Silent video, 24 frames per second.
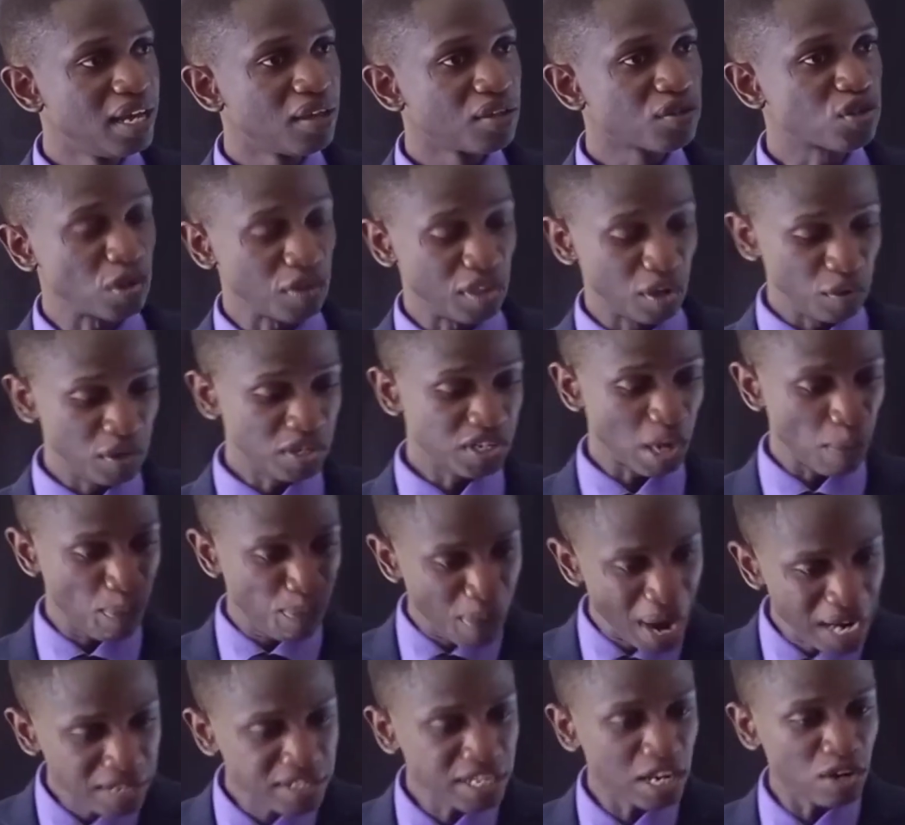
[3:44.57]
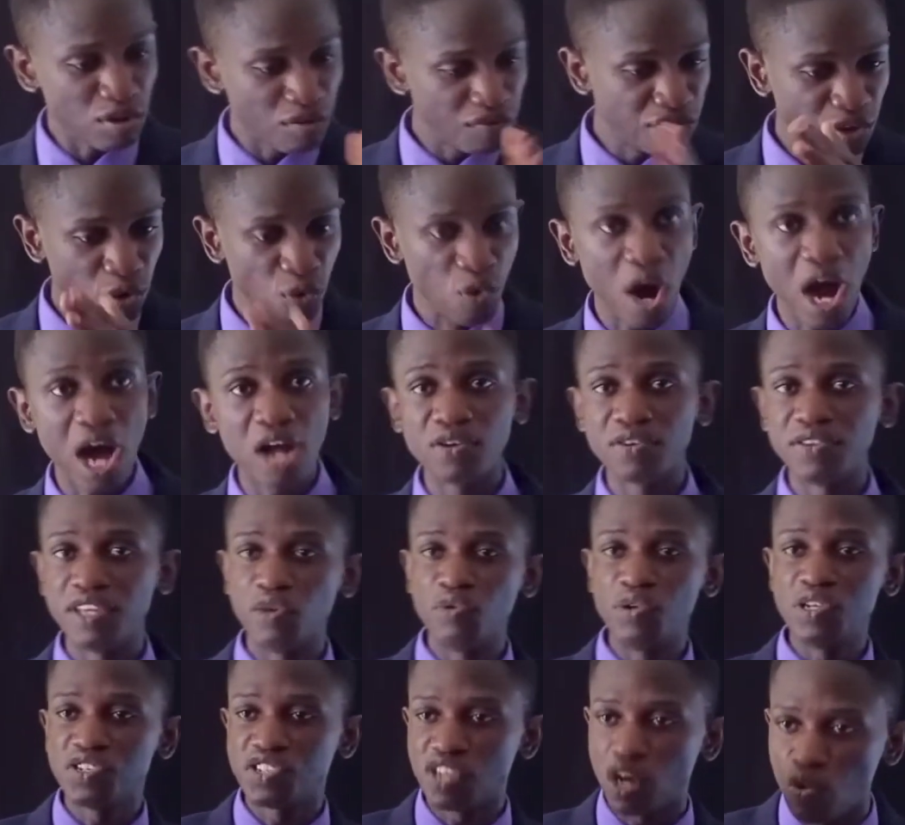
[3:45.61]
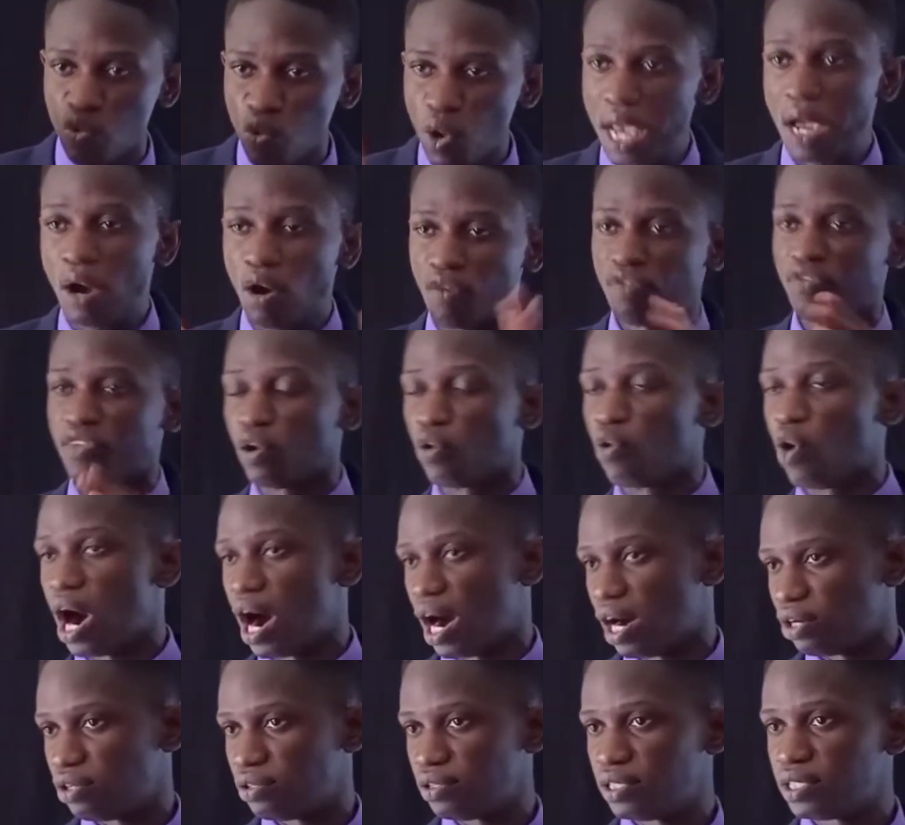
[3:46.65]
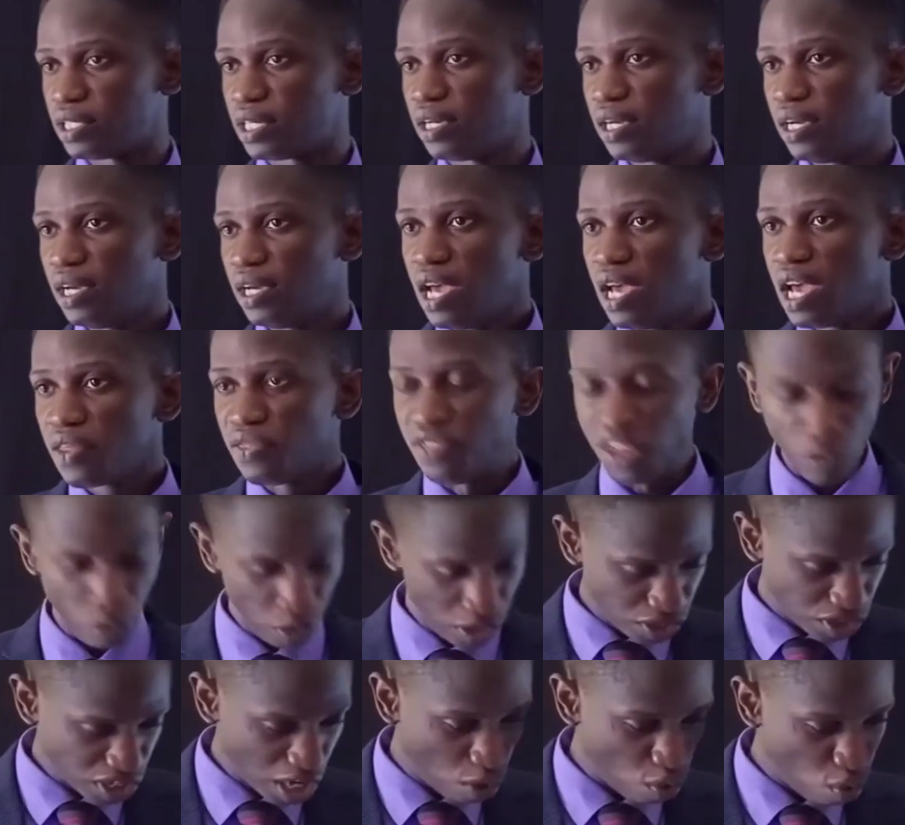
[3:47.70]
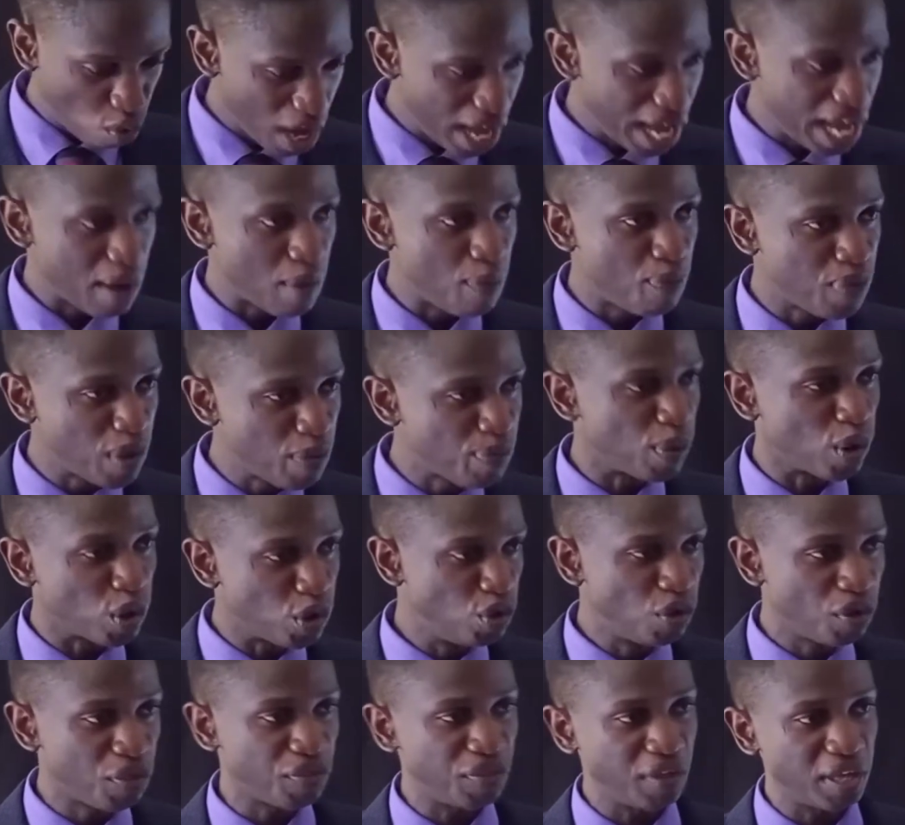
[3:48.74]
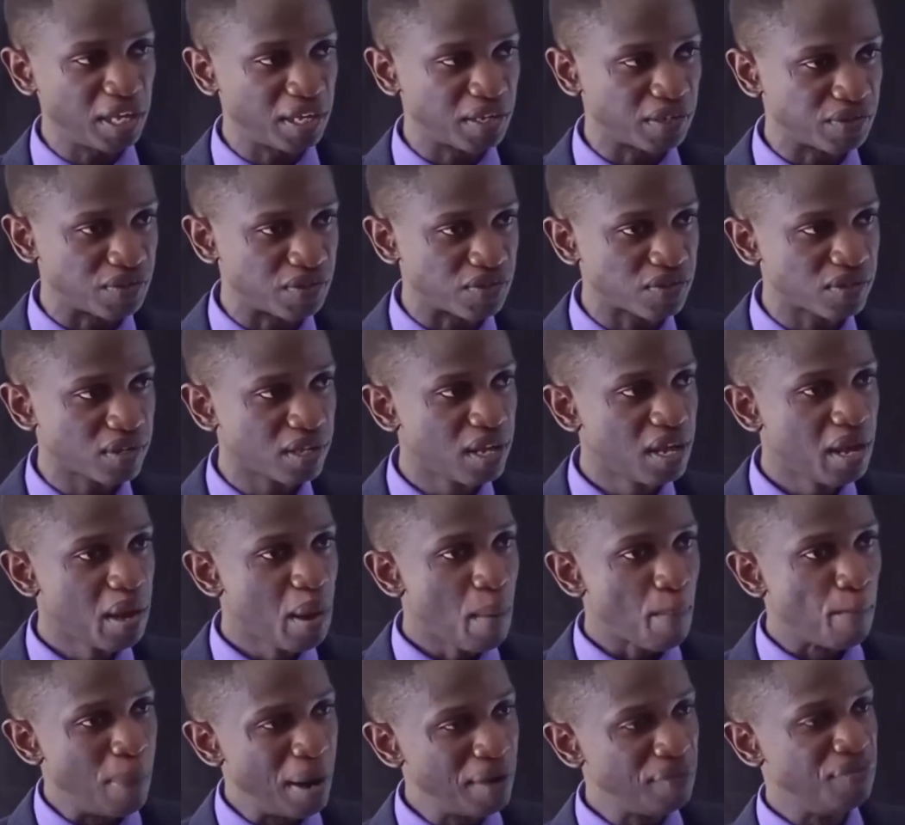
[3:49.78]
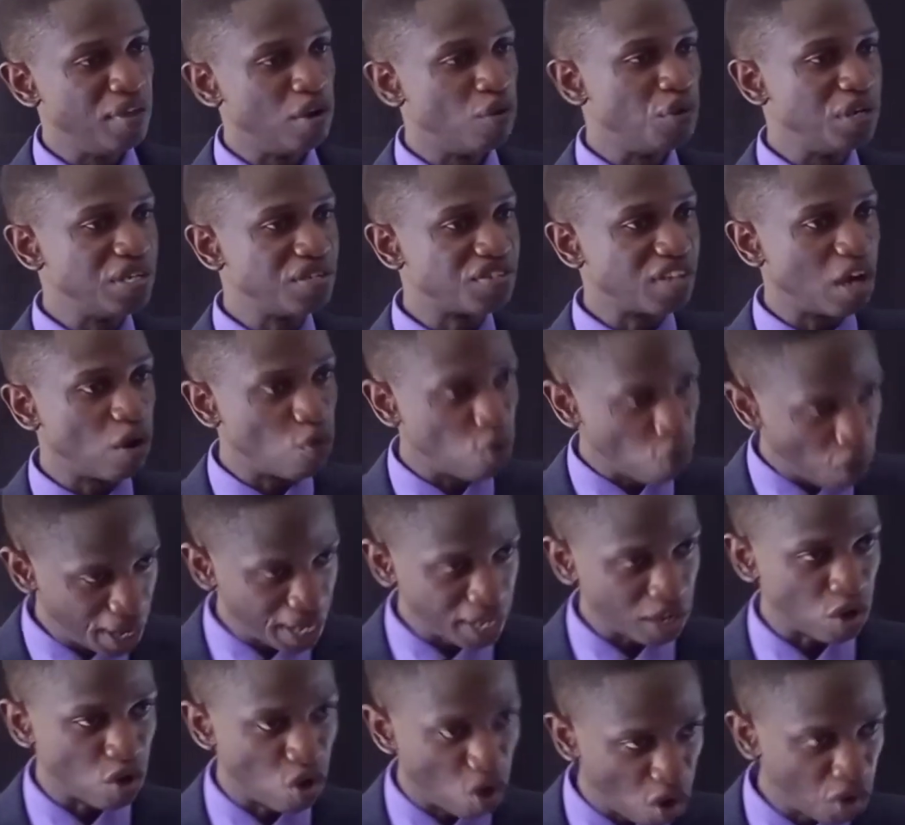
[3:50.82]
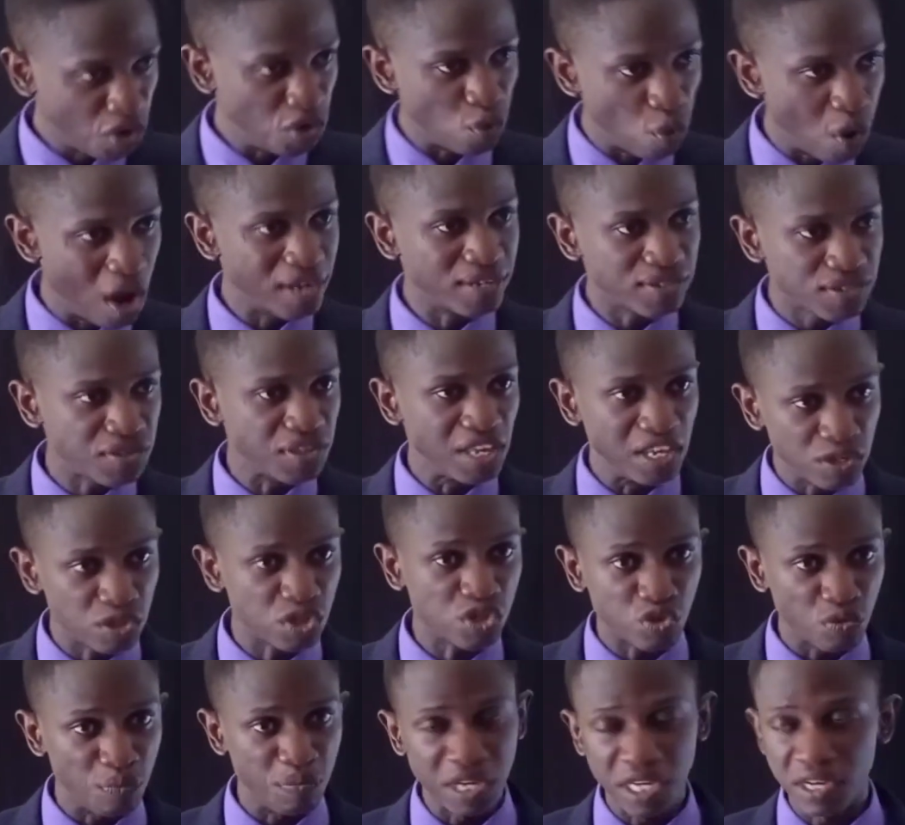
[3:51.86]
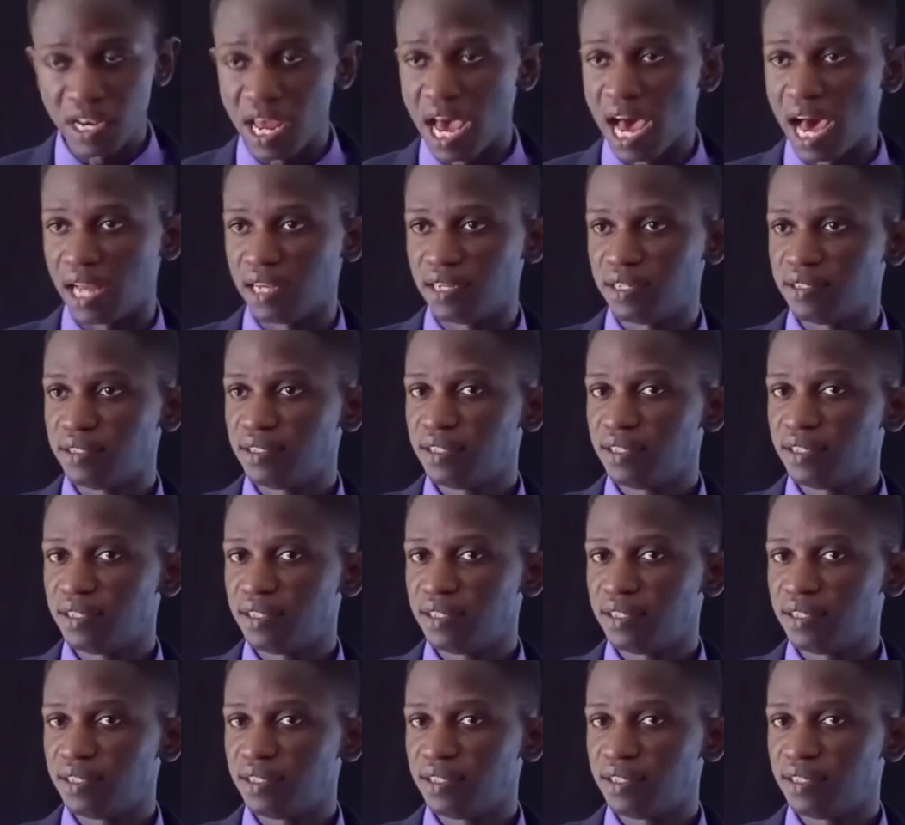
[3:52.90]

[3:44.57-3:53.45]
So there is a pattern of the world. There is a way of the world. There is a way people do things. But there is a way God wants things to be done.